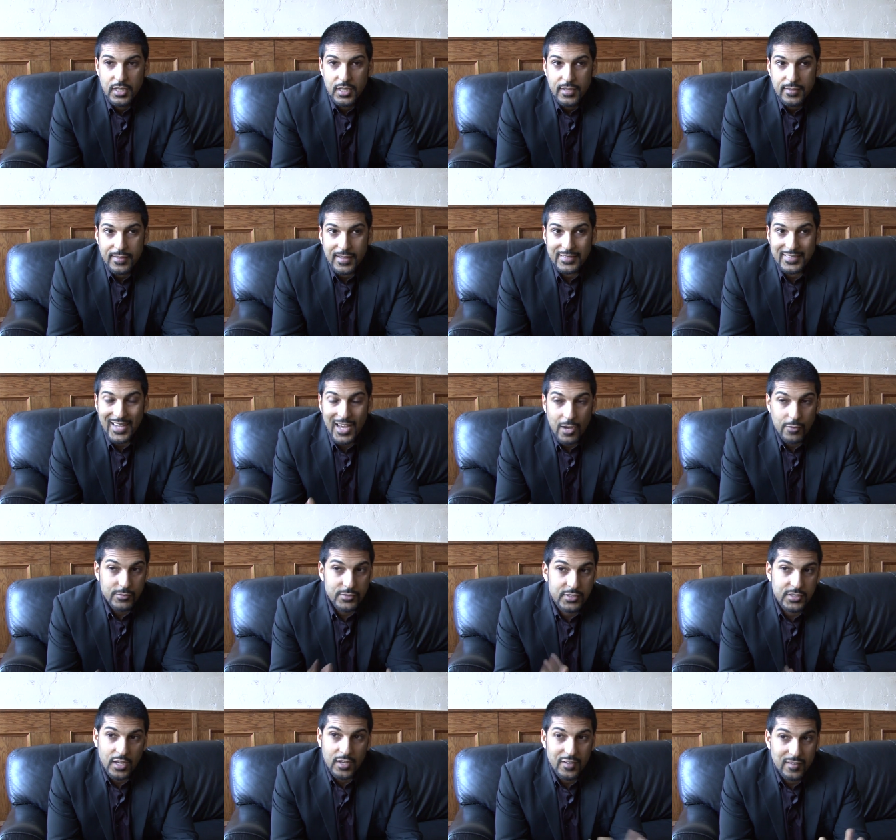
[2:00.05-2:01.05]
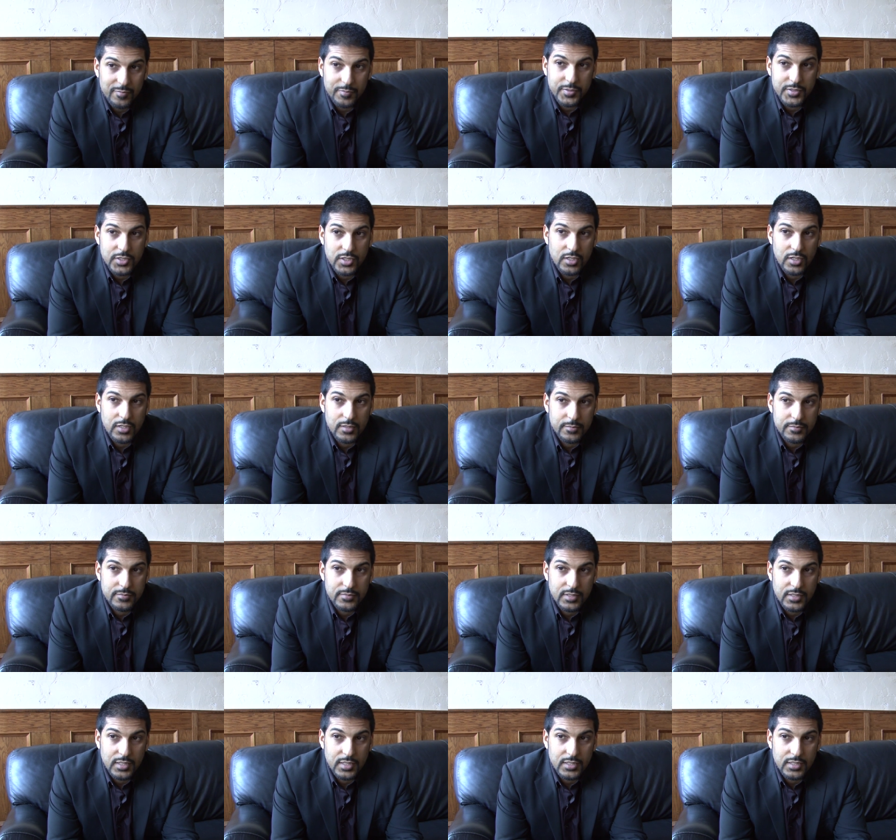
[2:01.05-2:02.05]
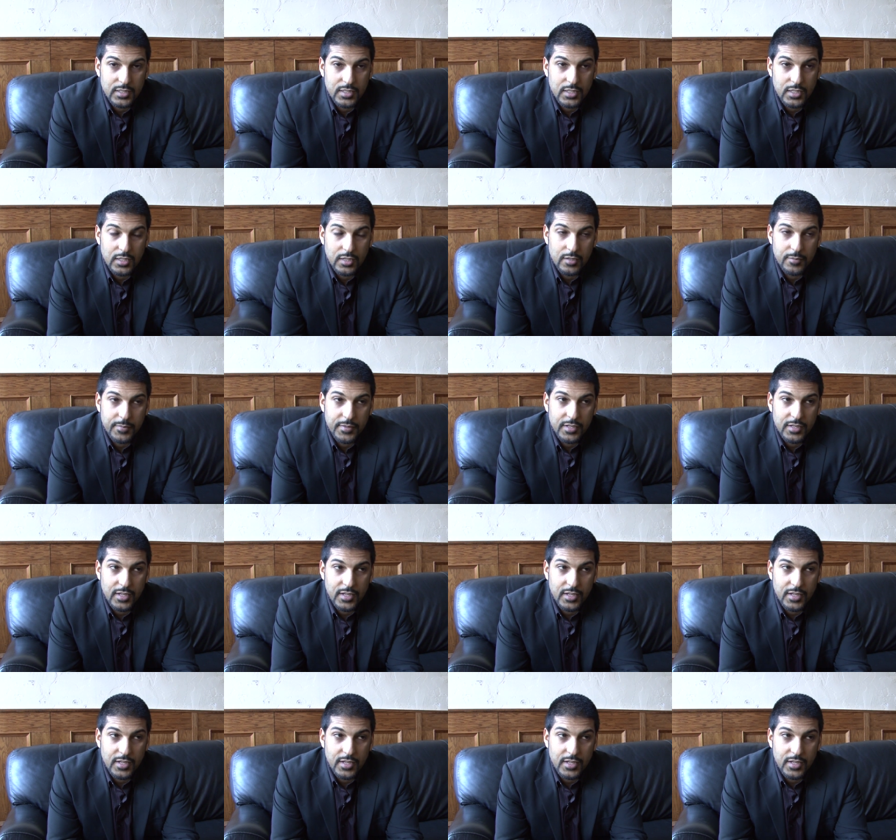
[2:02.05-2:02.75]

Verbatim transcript: that's outside of Punjab. That, you know, I mean,